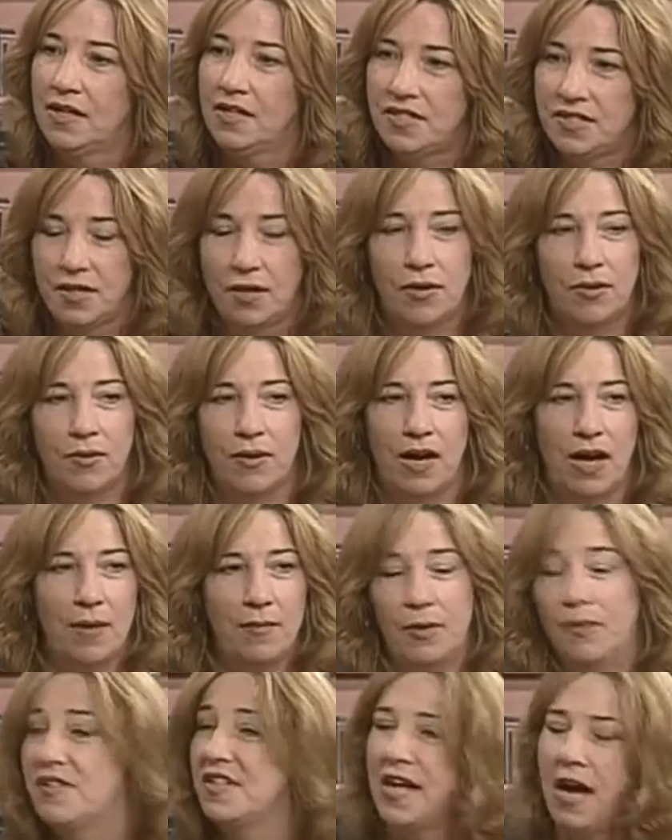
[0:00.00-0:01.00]
So
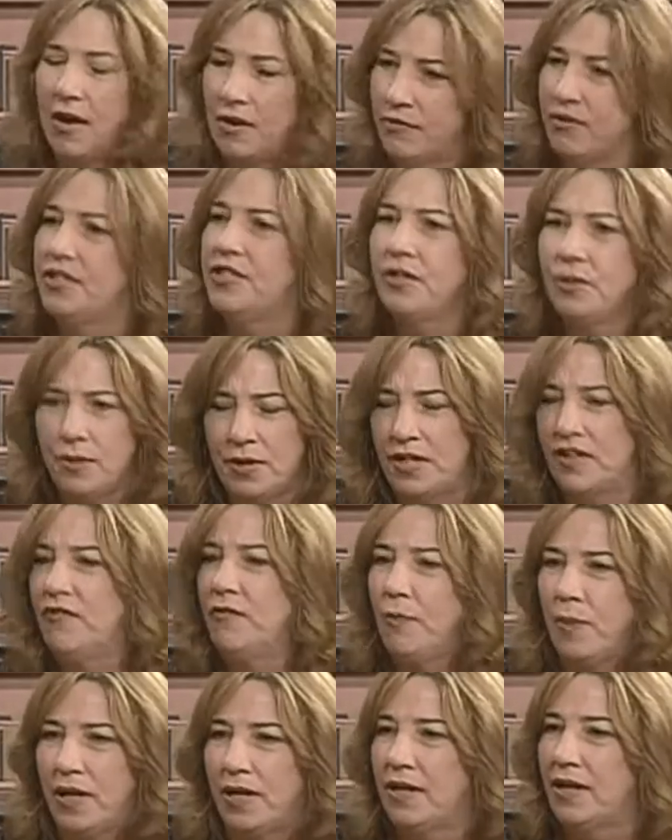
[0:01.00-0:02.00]
it was
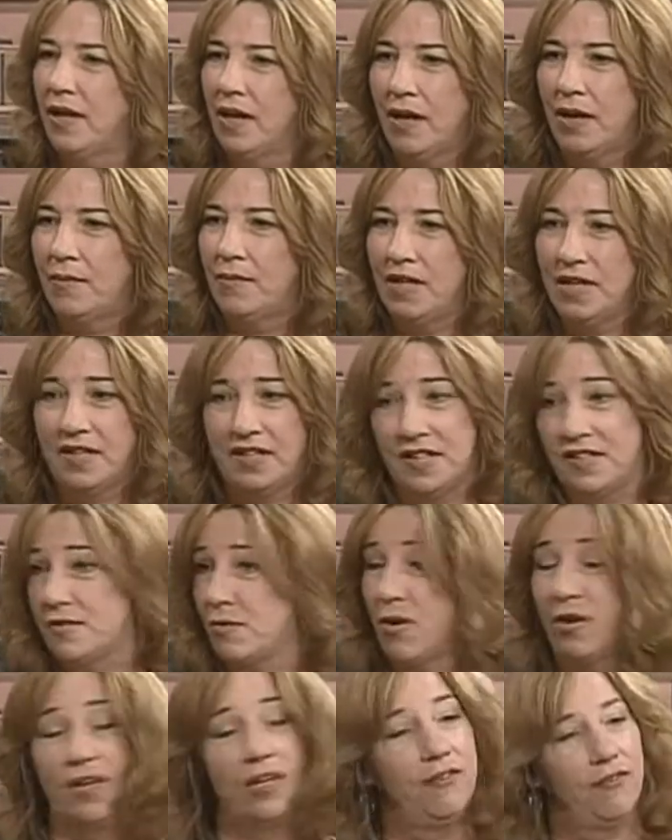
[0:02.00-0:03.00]
counterintuitive, but
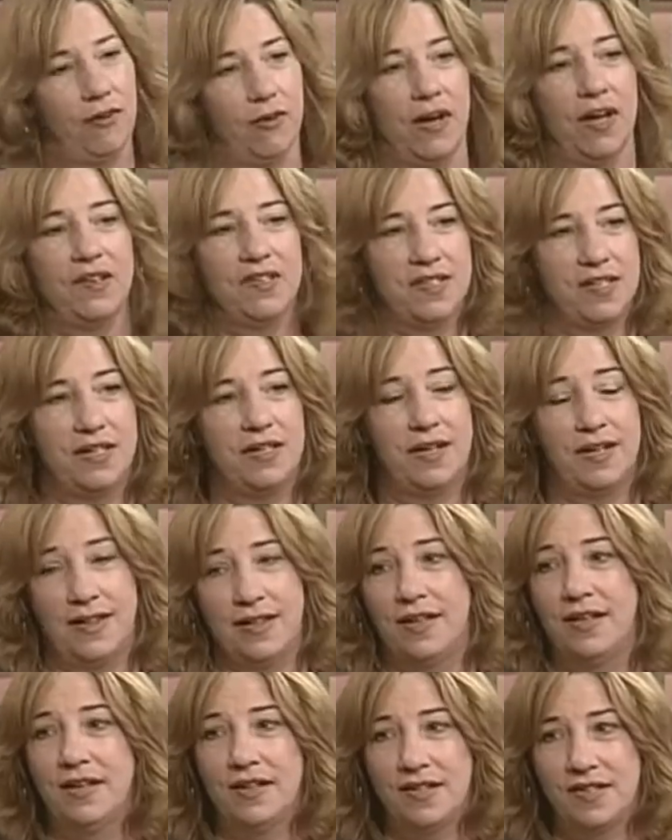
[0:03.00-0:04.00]
it's working for us, and I
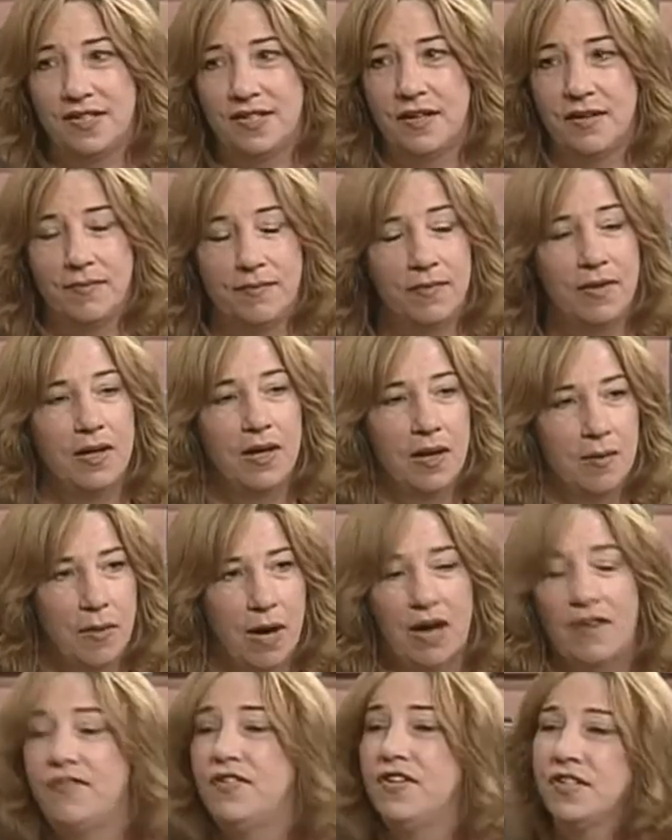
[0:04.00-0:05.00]
think it's
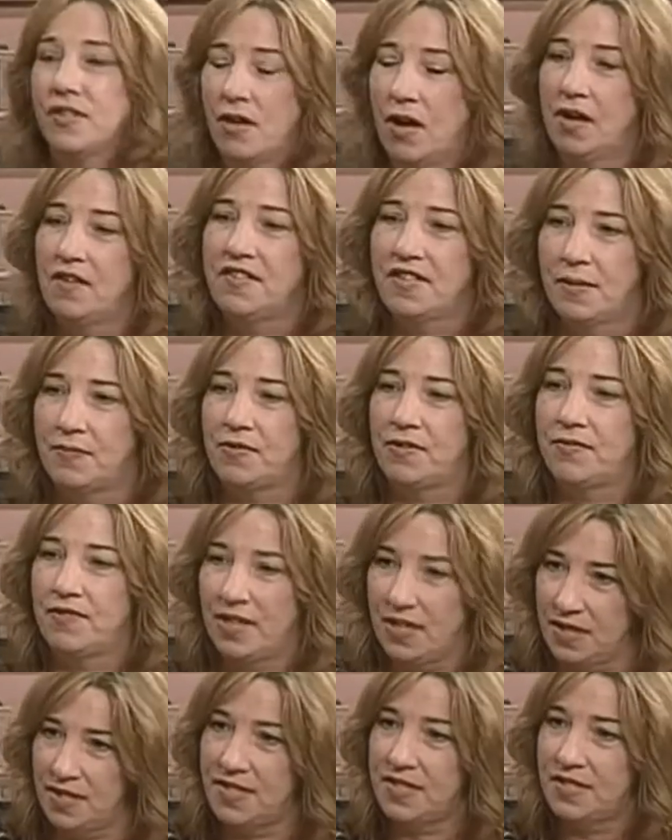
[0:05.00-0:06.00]
part of this concept
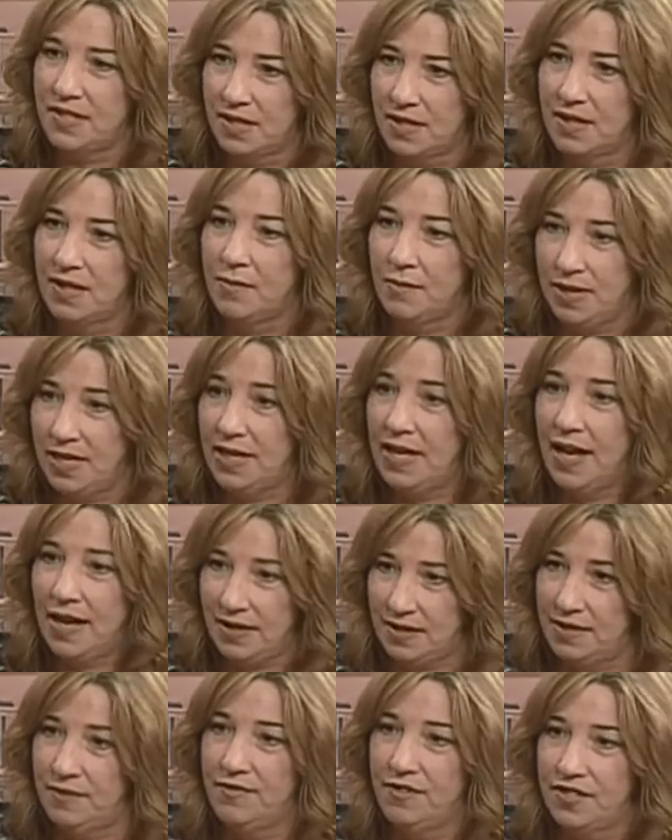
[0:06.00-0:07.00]
of kids being
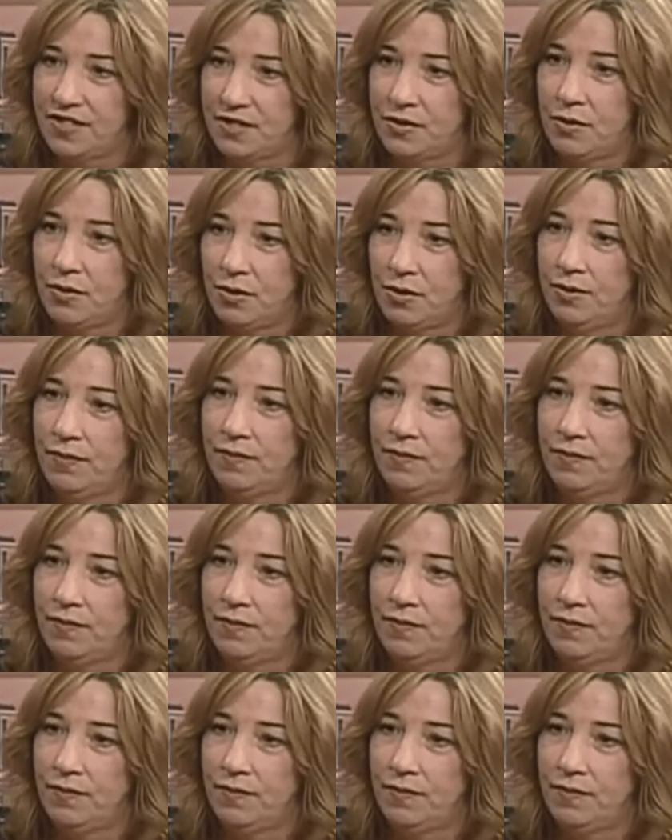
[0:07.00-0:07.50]
active in school.